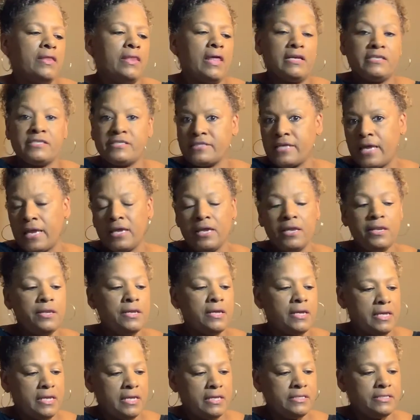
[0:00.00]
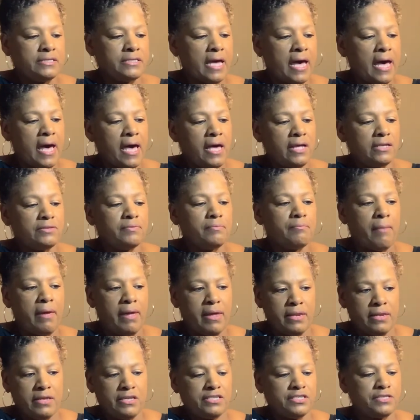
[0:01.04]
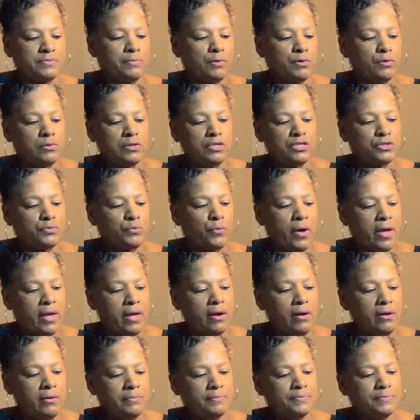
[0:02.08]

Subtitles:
I sanded it inside, made it smooth as well.